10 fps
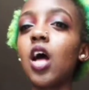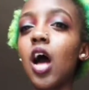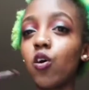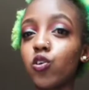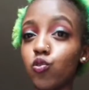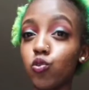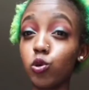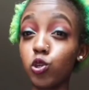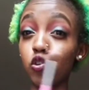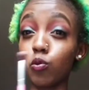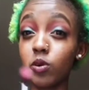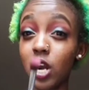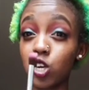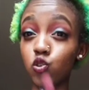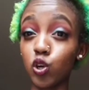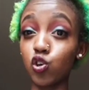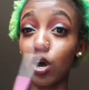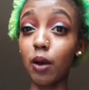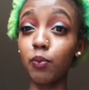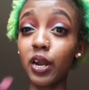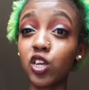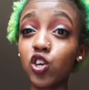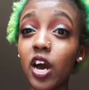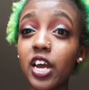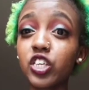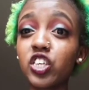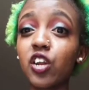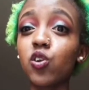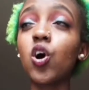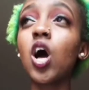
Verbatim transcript: how you hold your brush when you're applying your eyeshadow.